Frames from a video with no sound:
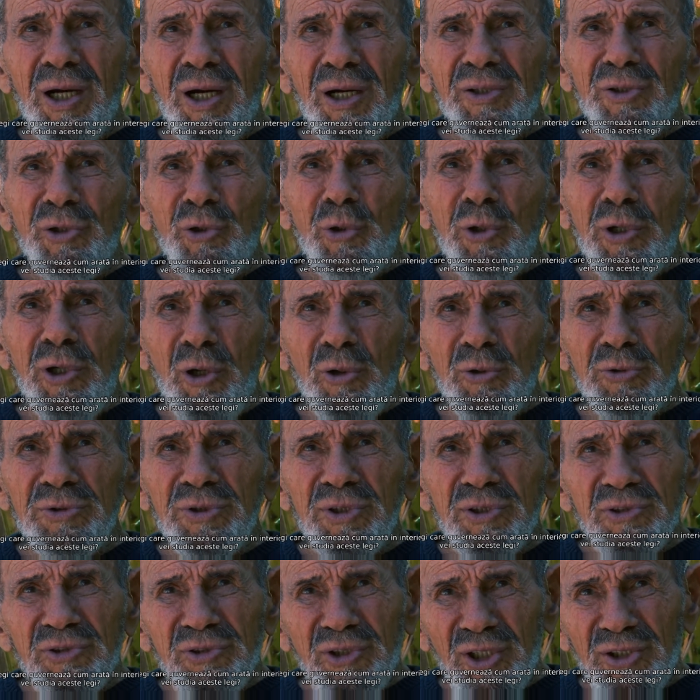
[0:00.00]
Are you
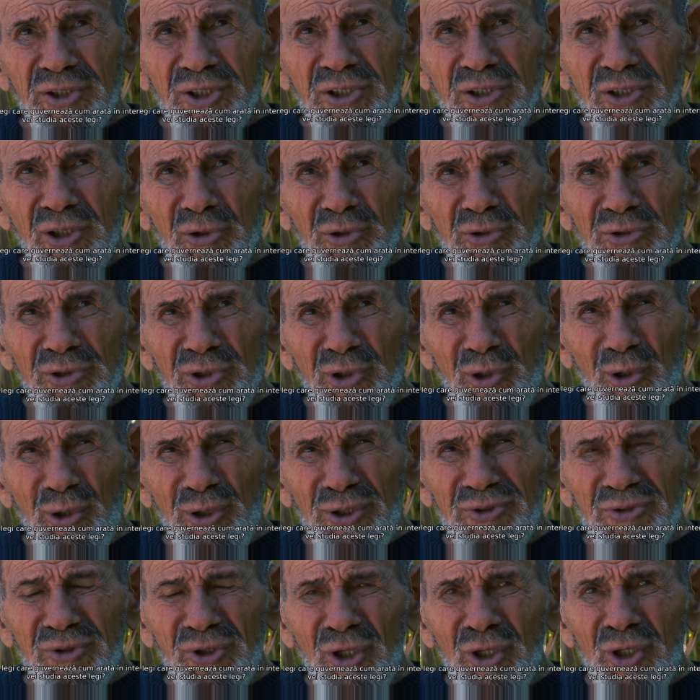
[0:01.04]
going to study those
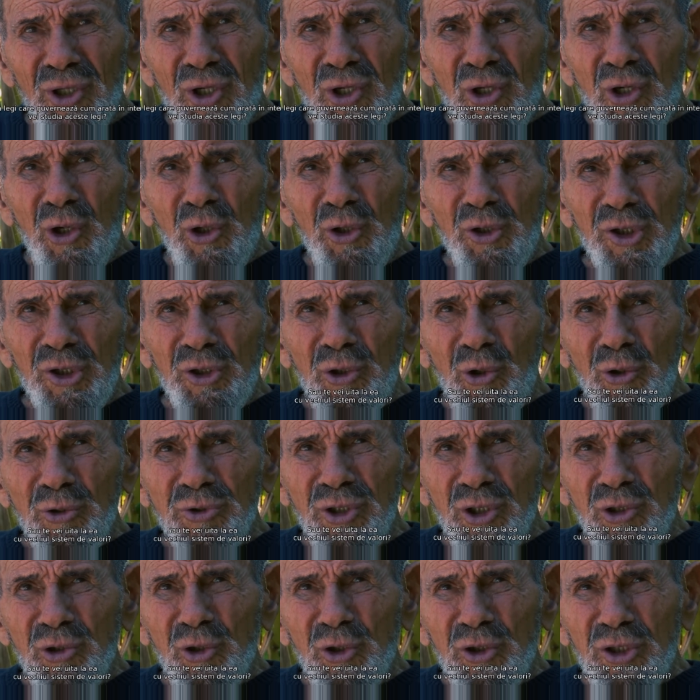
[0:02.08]
laws, or are you
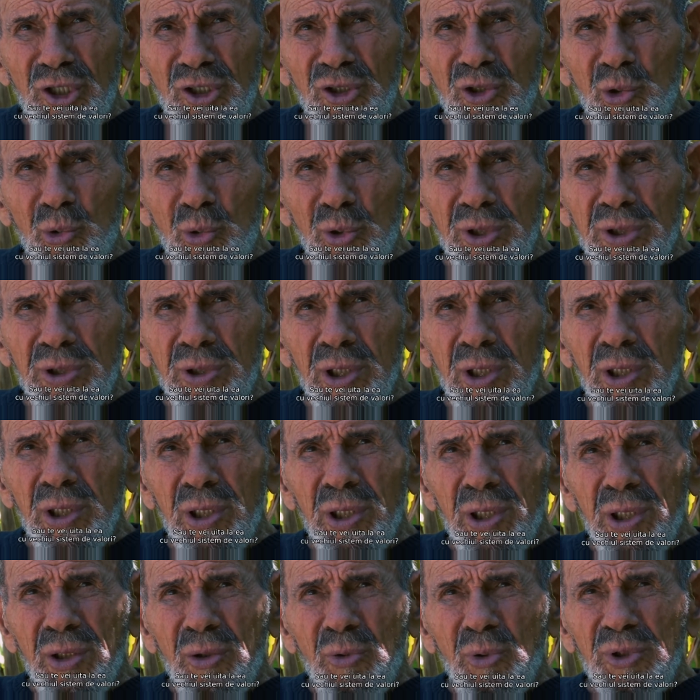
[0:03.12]
going to look into it
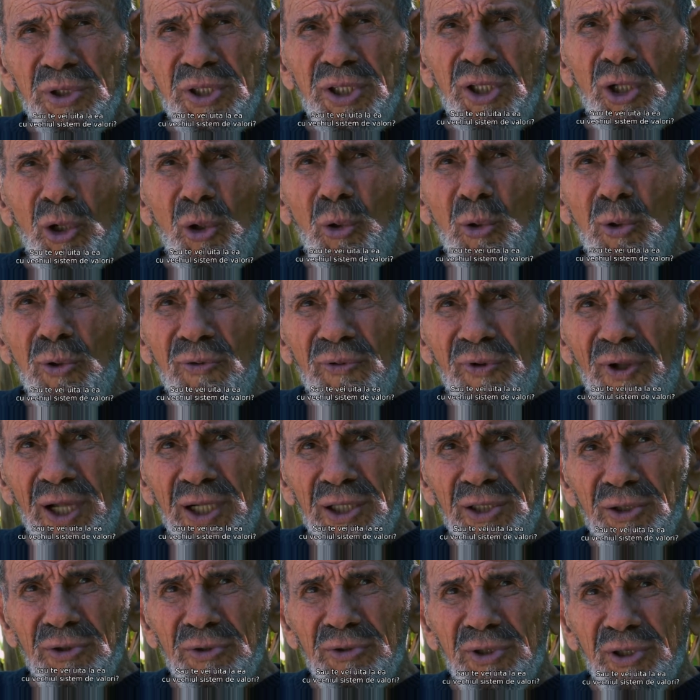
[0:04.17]
with the old
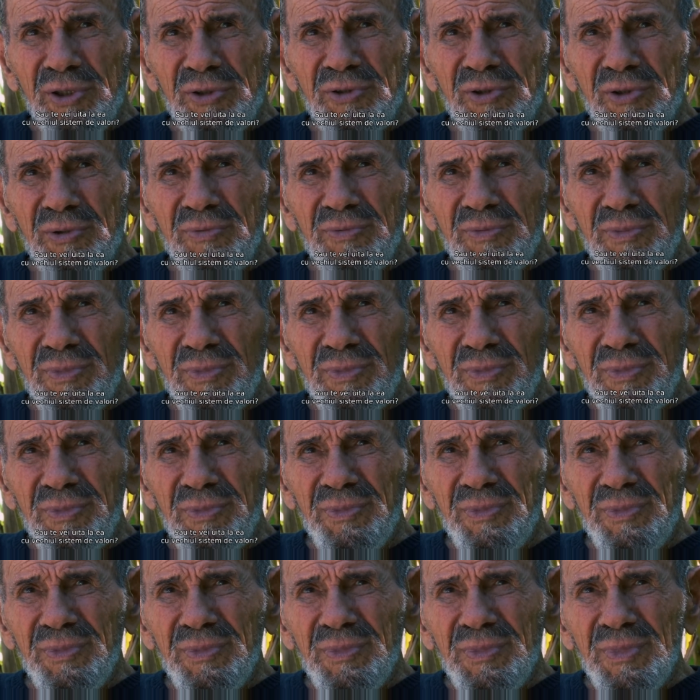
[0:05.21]
value system?
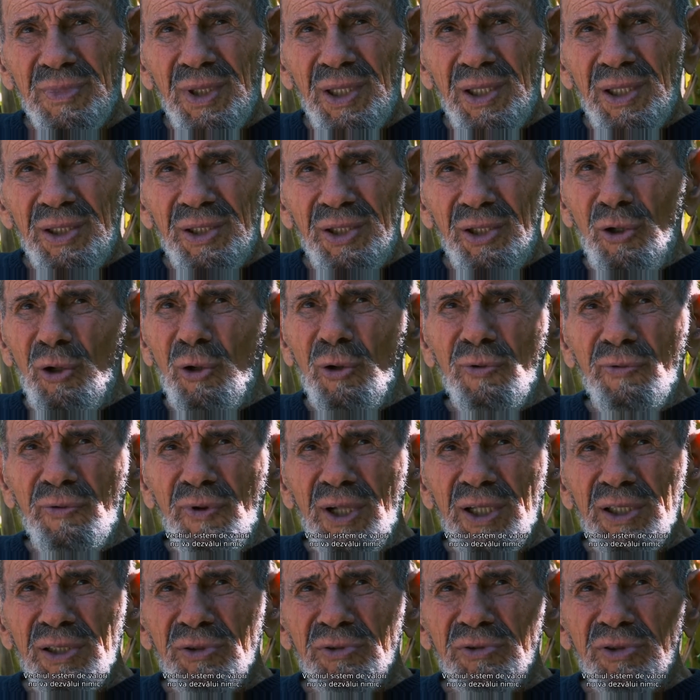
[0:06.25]
The old
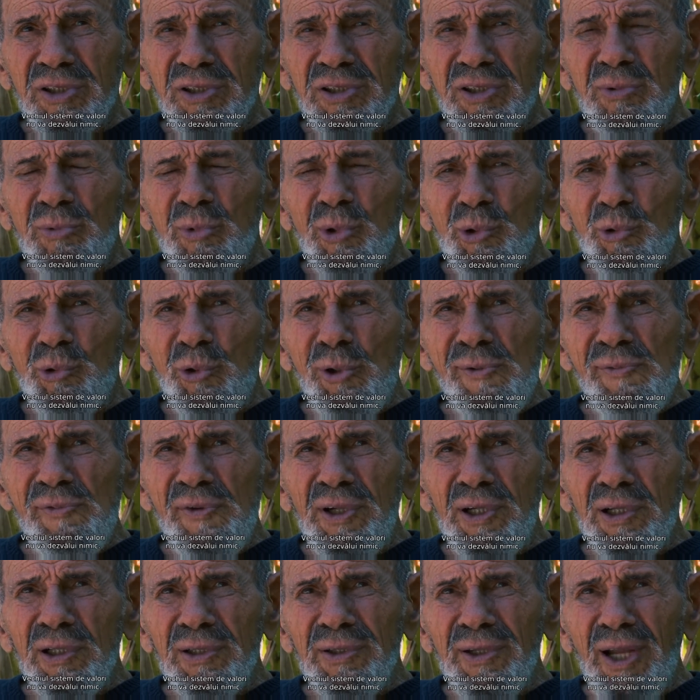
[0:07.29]
value system will
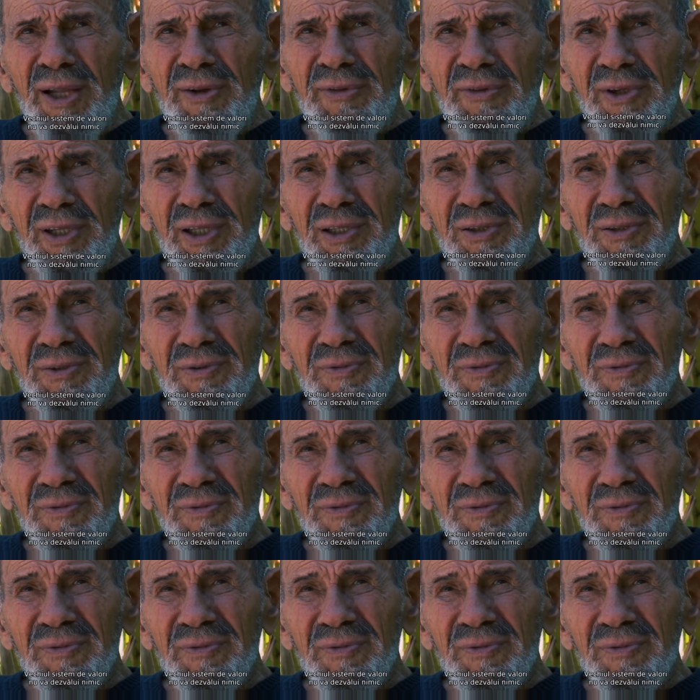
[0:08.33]
reveal nothing.